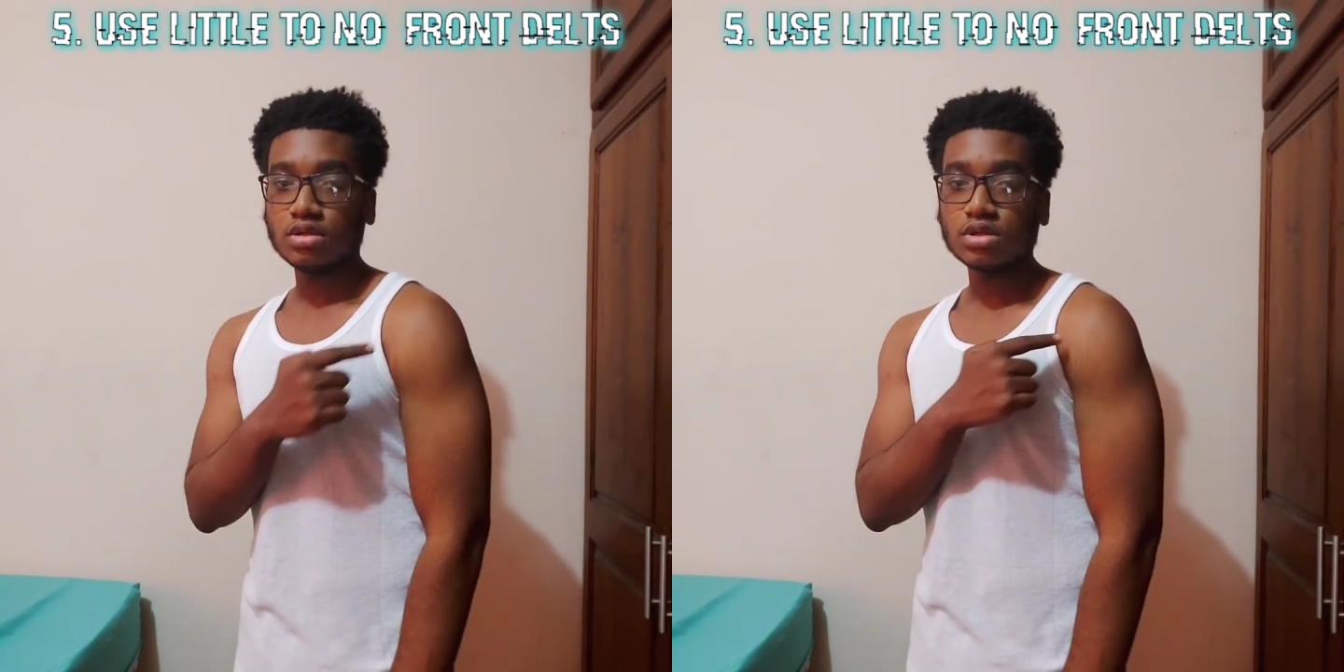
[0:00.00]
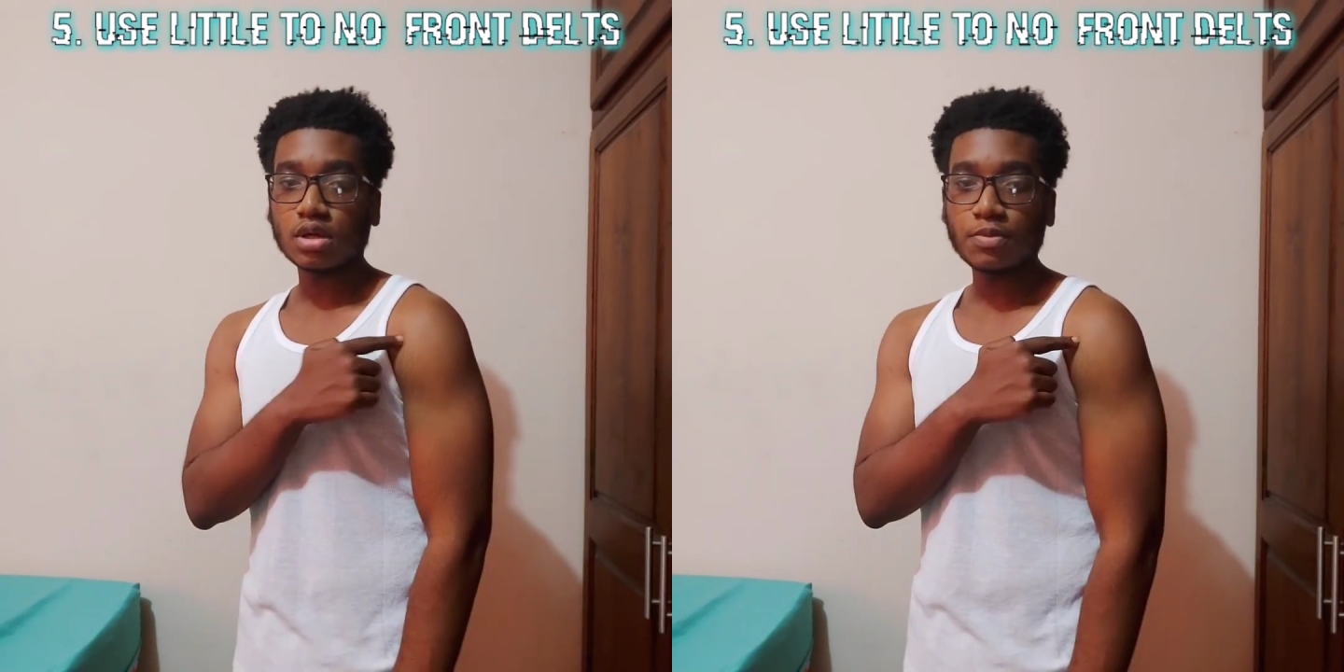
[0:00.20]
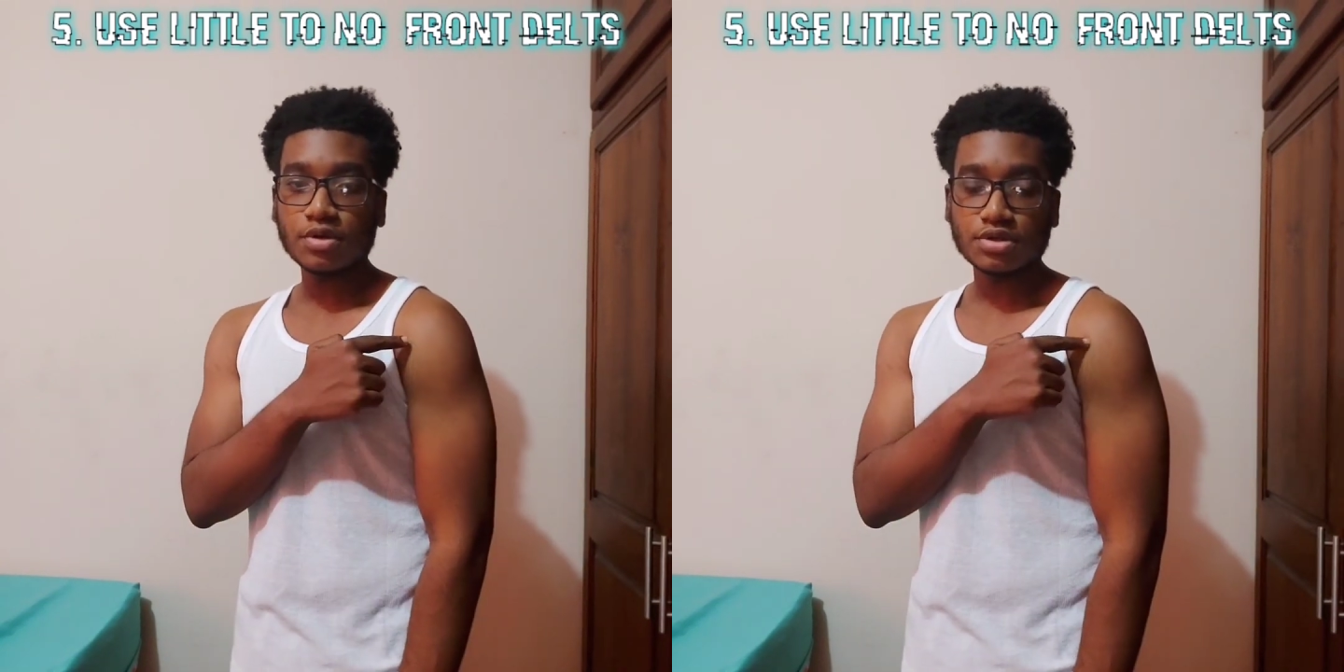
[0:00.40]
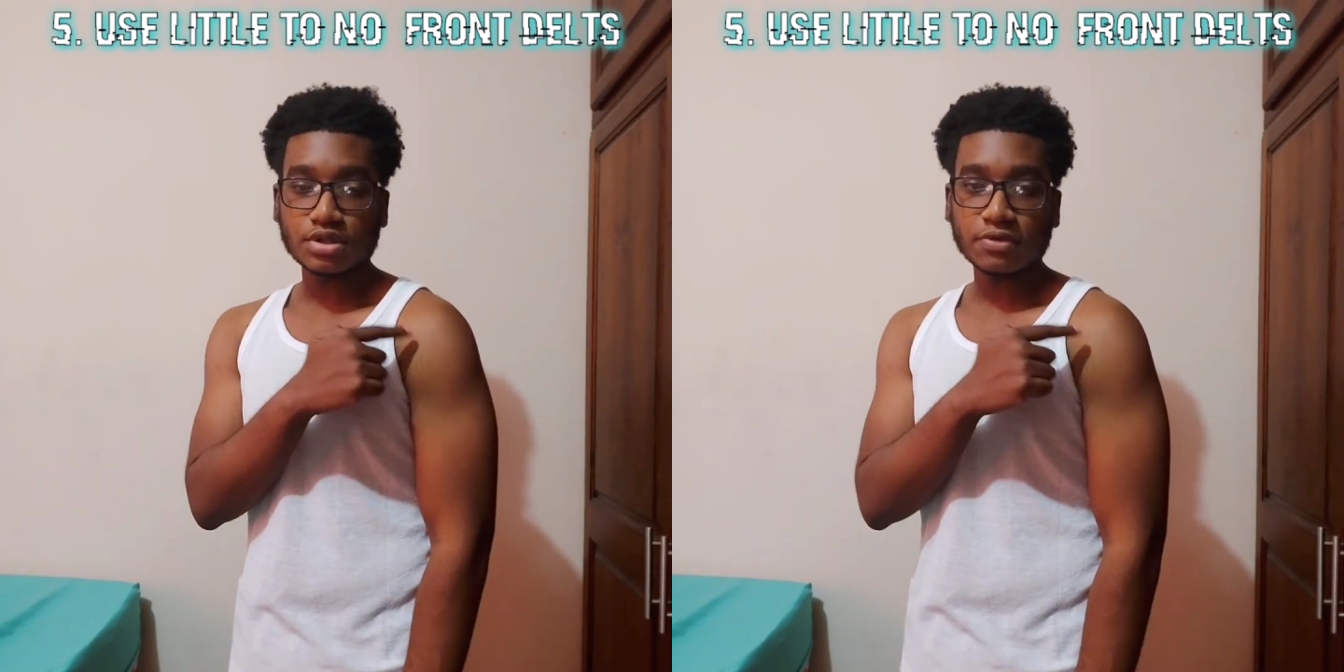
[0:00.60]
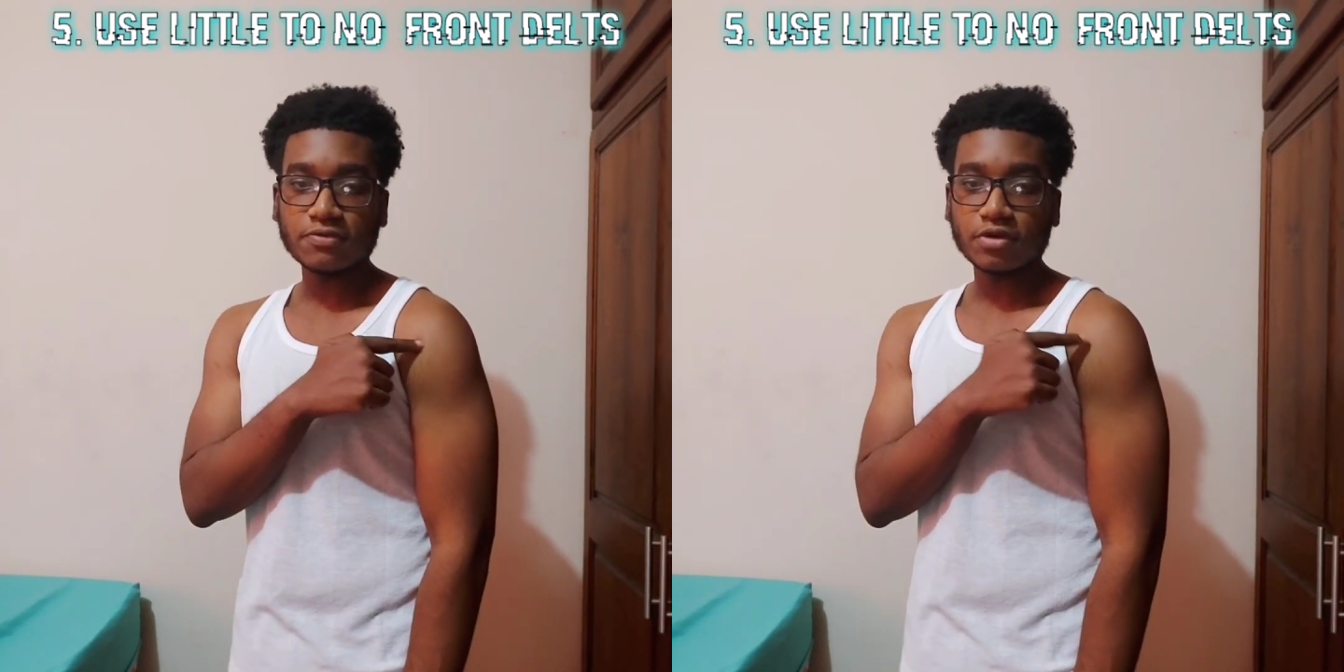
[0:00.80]
stop
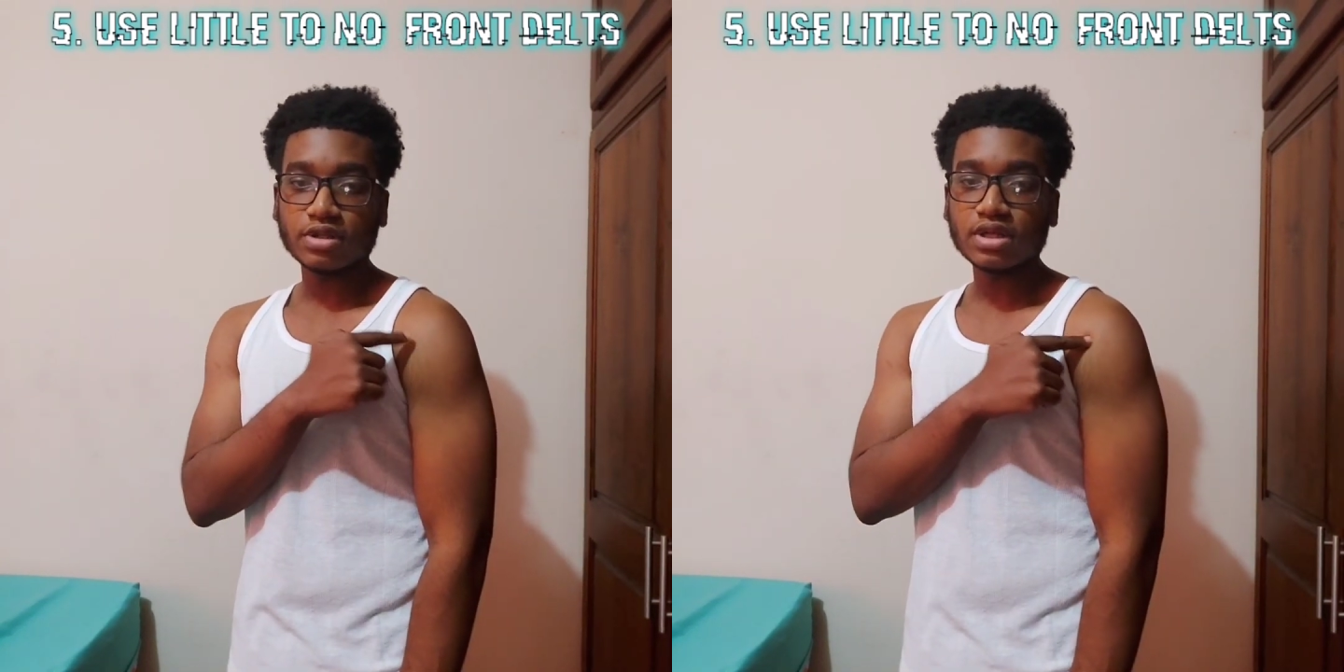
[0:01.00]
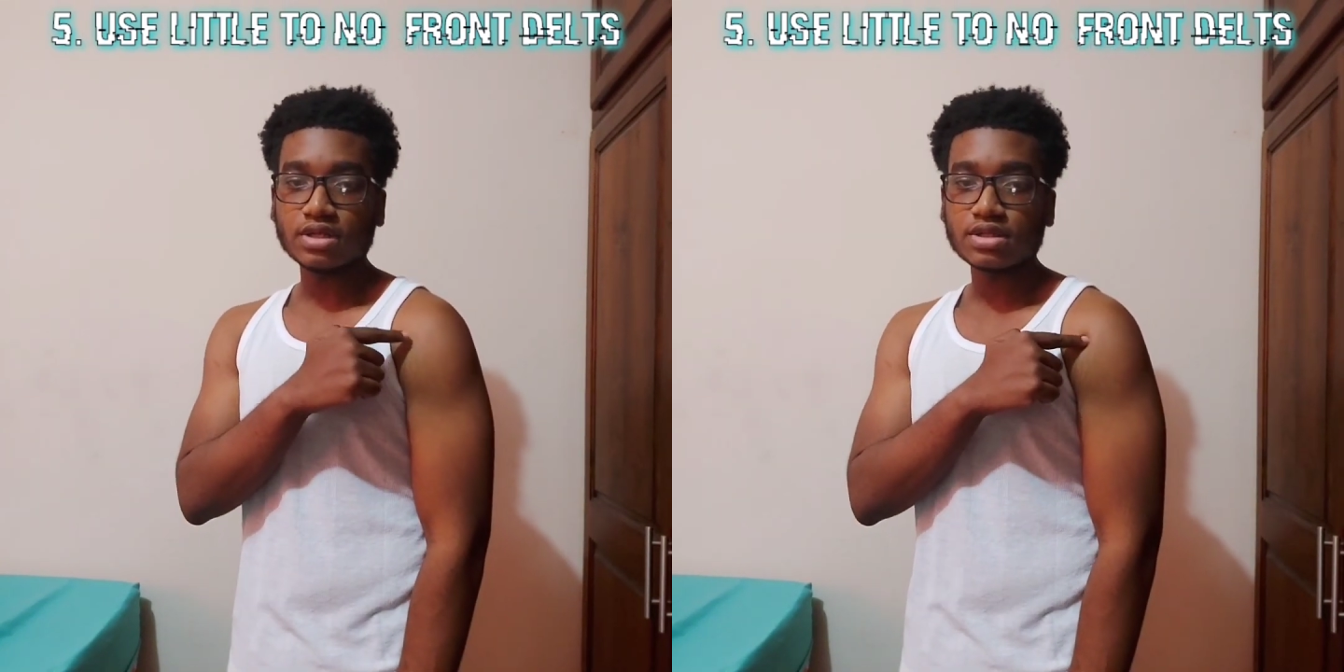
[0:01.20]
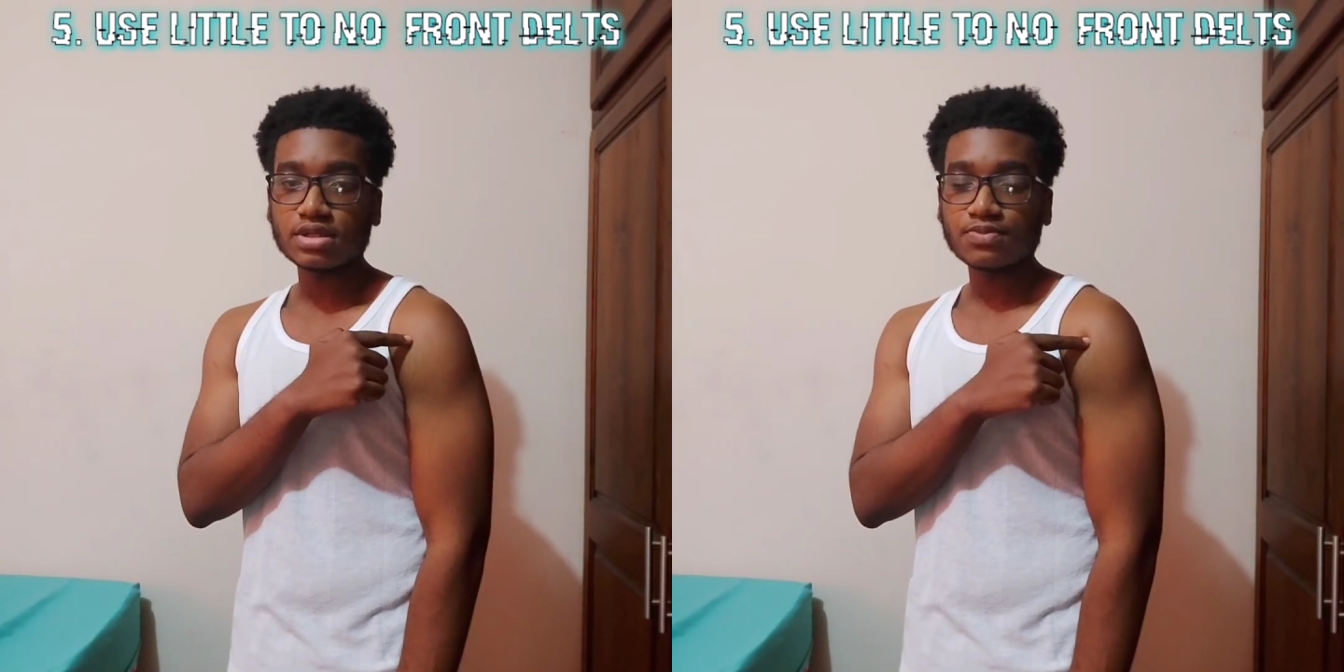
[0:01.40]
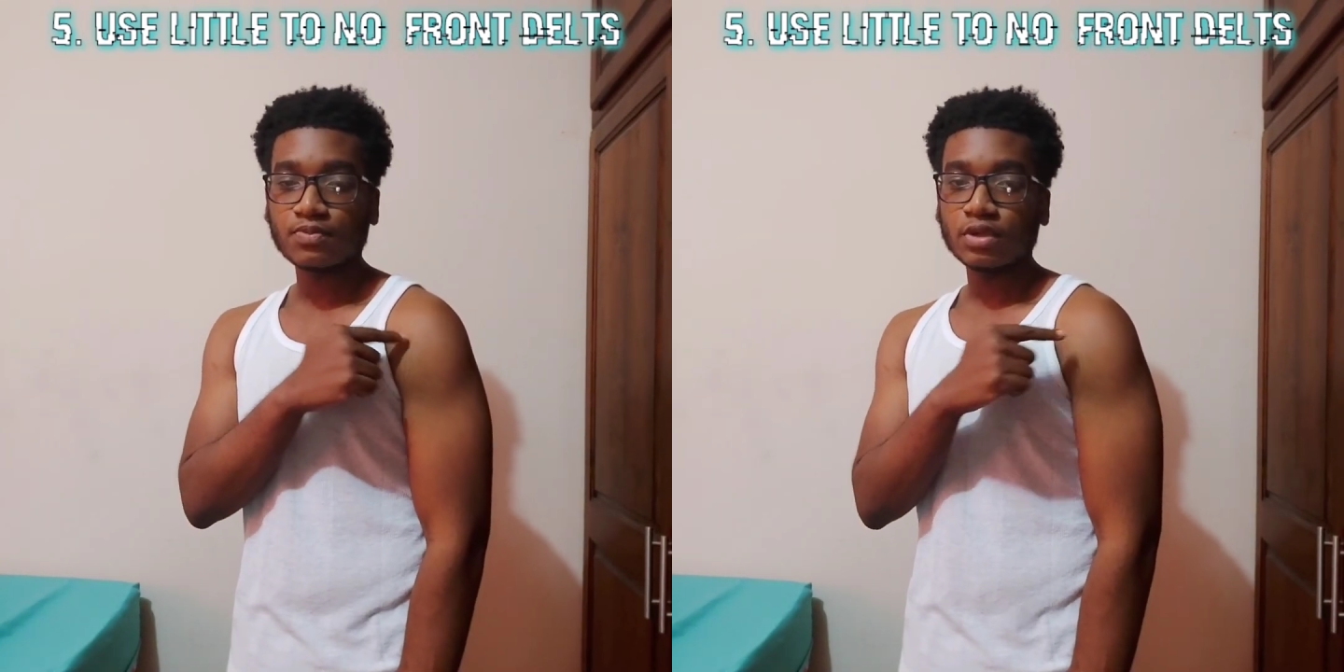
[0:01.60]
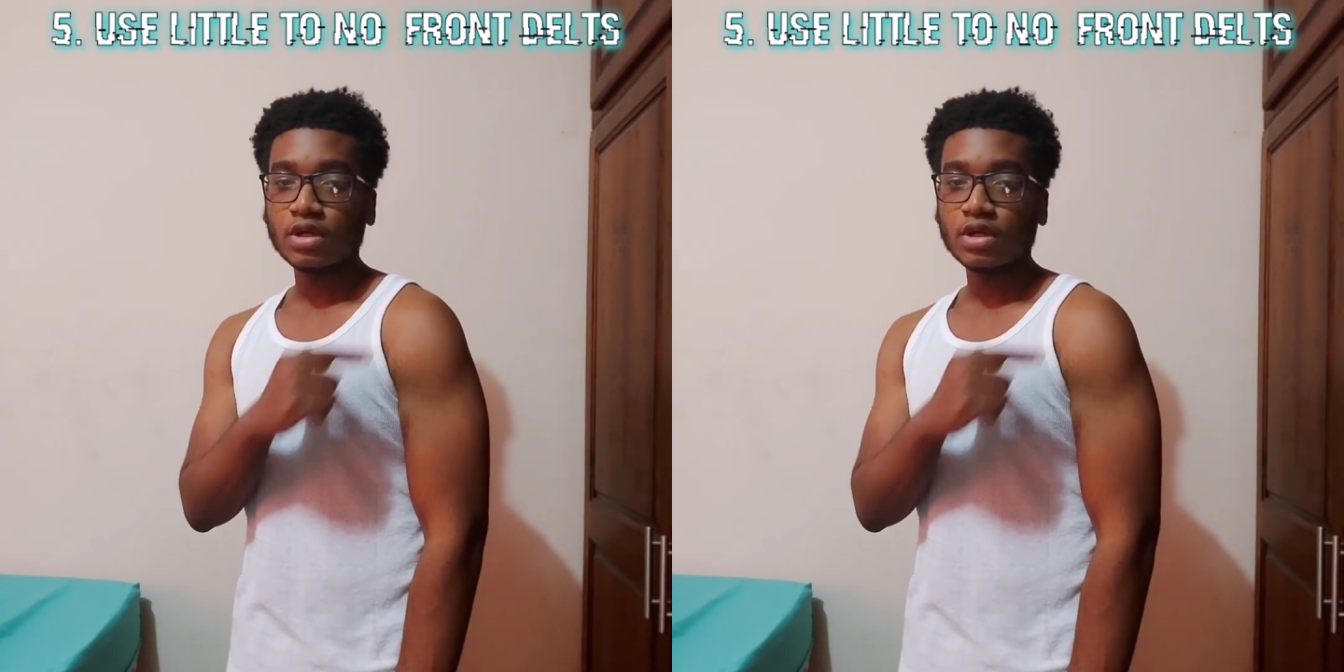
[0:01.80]
using your front delts.